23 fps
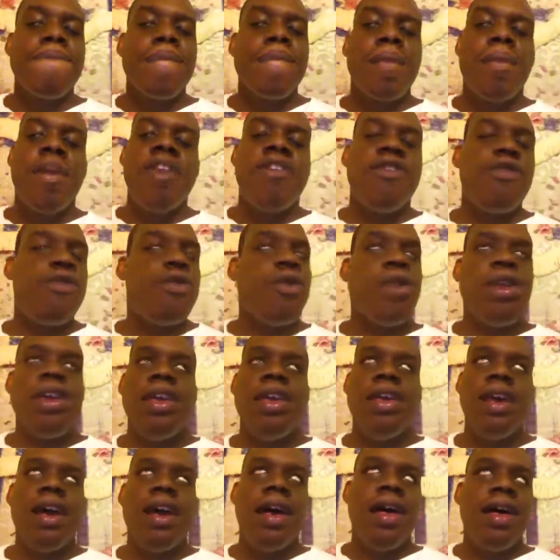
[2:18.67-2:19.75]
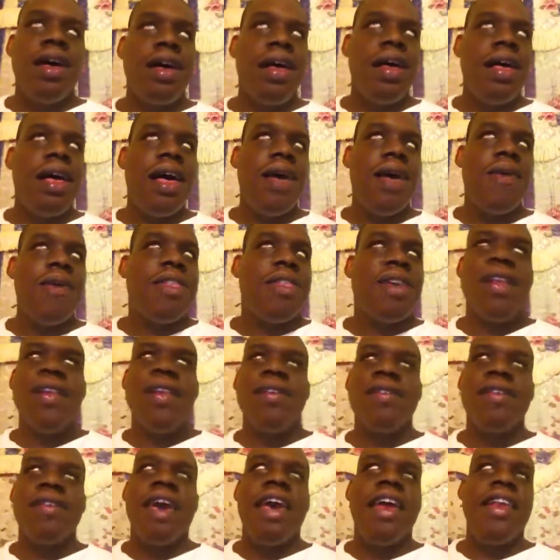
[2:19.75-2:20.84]
But truly, I would tell
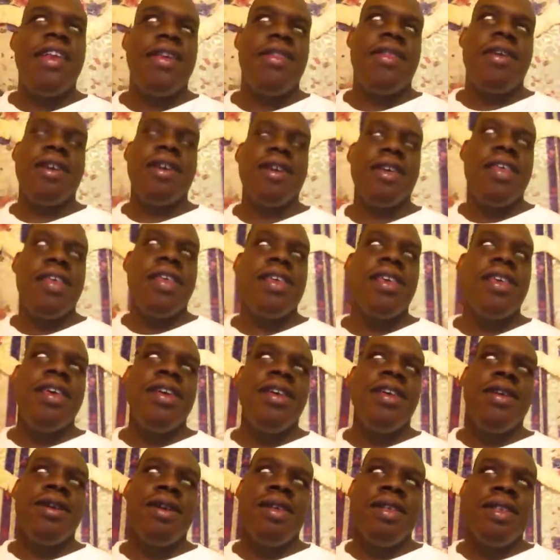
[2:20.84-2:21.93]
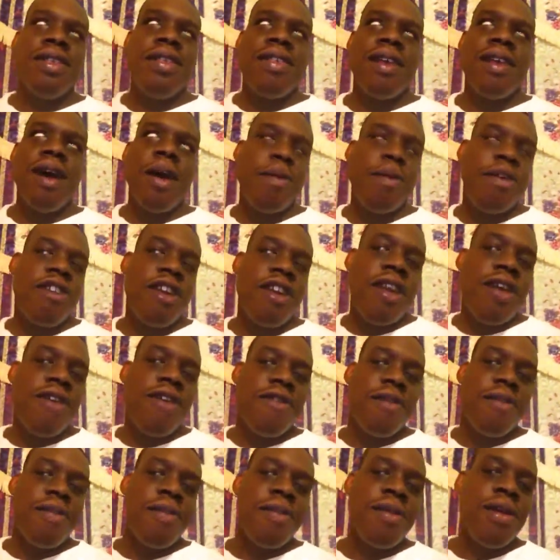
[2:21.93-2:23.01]
this guy anything. You know, that's how much I love
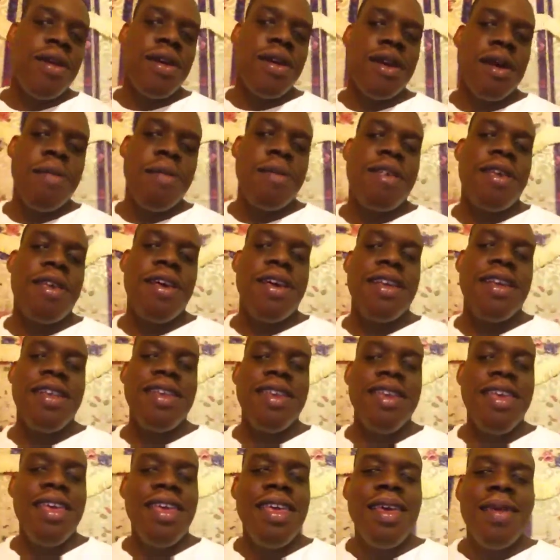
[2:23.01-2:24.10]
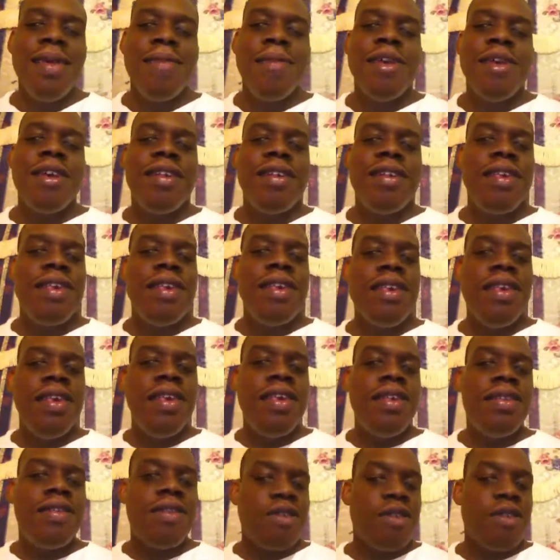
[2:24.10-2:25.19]
him. You know what I'm saying? Because
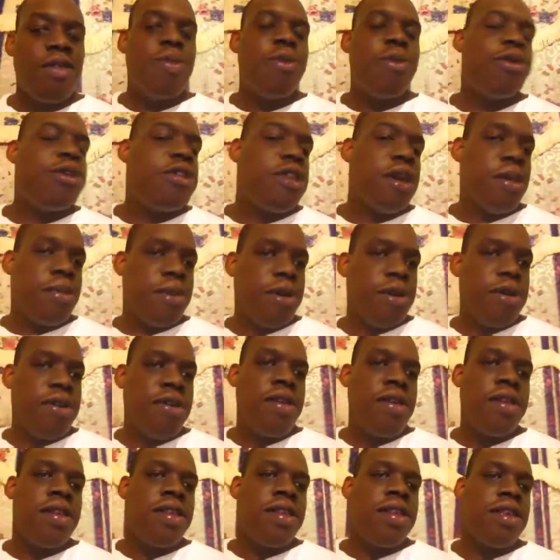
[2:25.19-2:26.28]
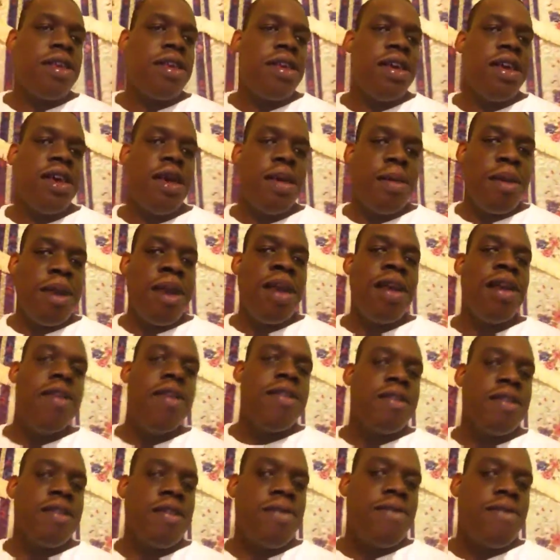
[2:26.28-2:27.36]
he's a supporting person. Him and
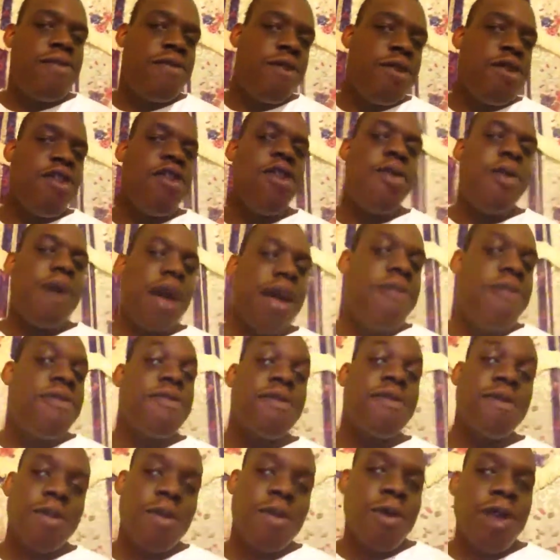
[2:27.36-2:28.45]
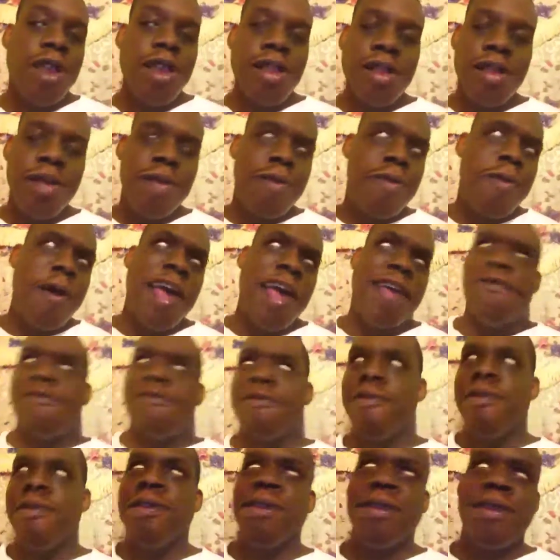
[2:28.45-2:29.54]
his future wife. Well, wife.
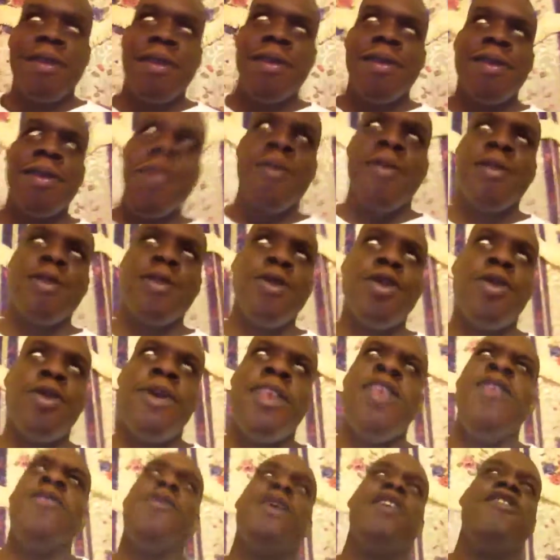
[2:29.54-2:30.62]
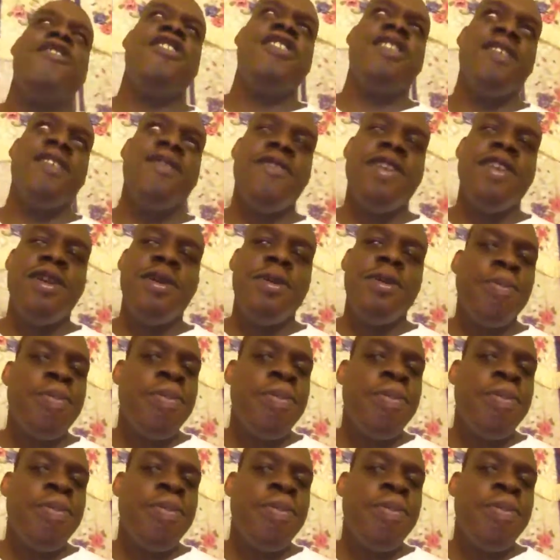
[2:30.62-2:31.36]
Don't know when you're watching this video.